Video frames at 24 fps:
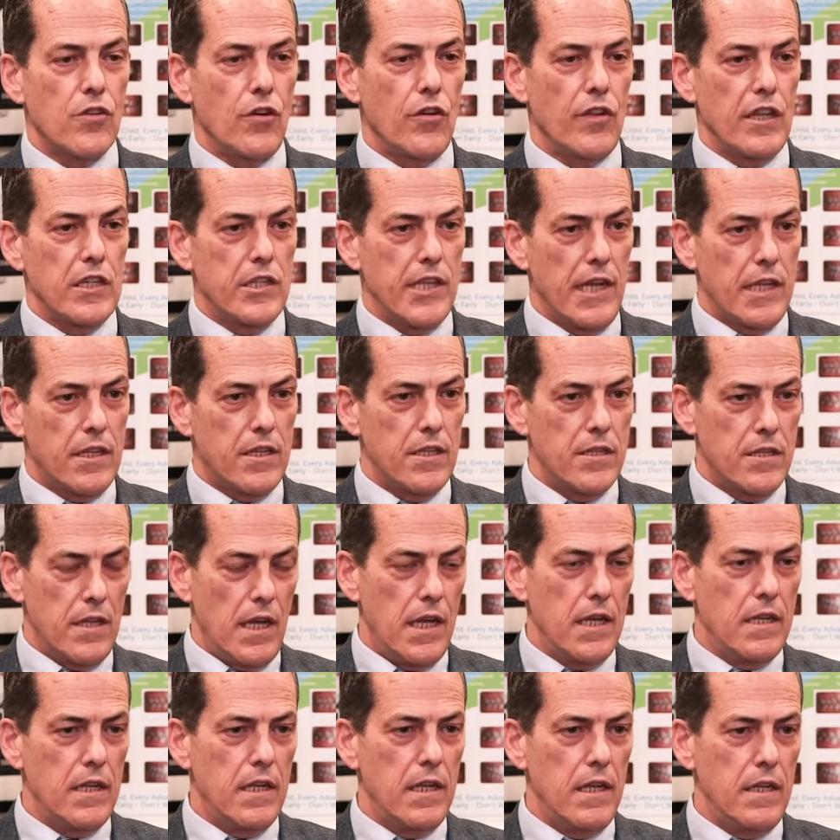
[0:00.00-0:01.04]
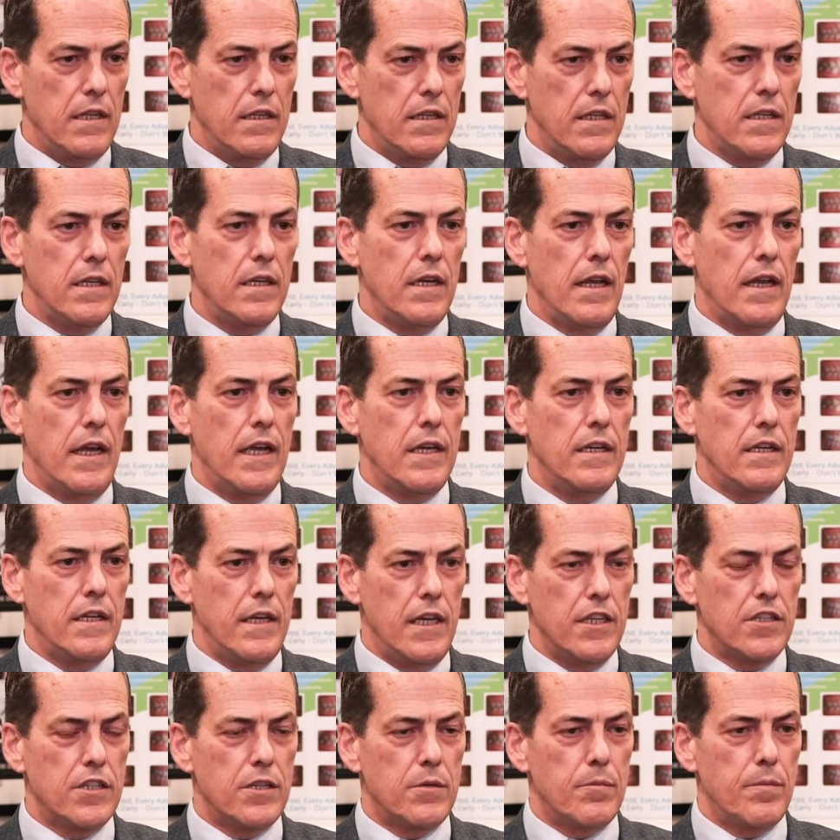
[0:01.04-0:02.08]
So they take these ADD and
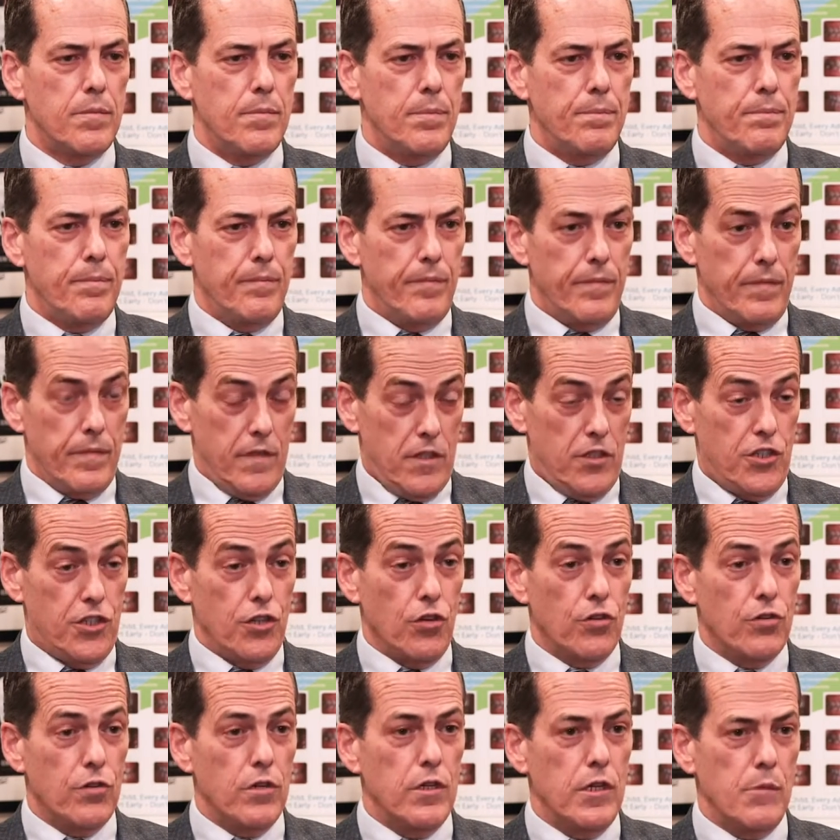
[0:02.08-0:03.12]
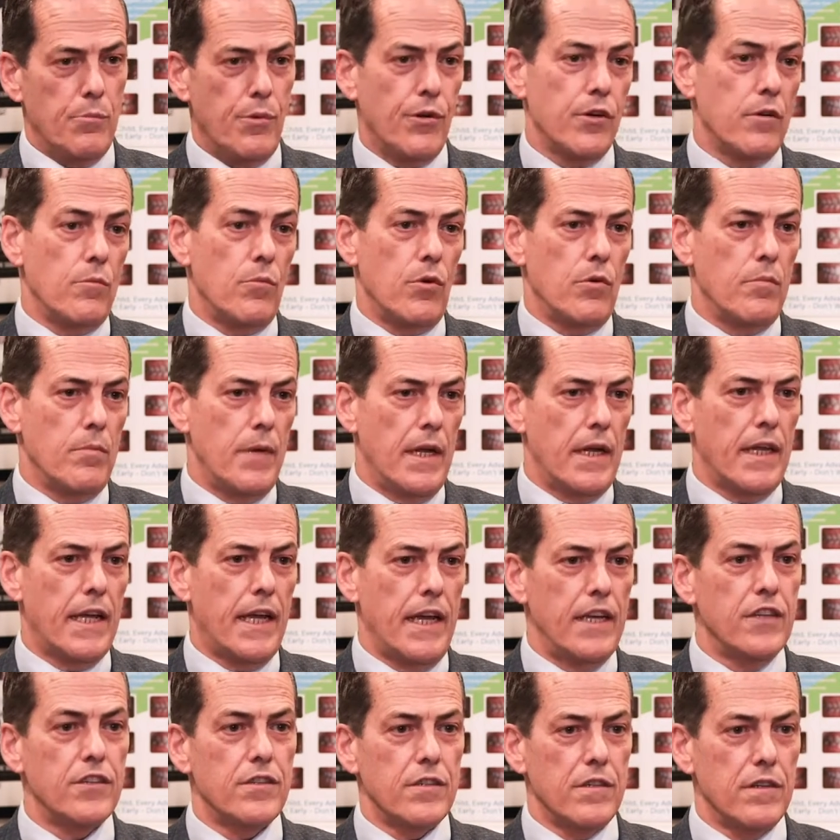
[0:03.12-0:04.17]
ADH children and put them on
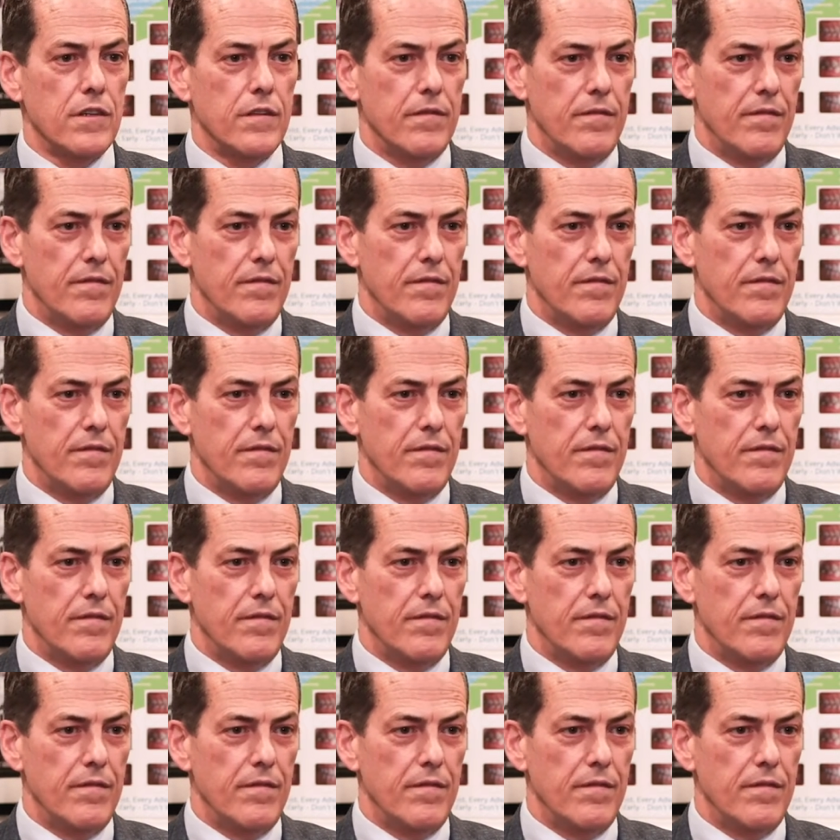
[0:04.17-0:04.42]
medication.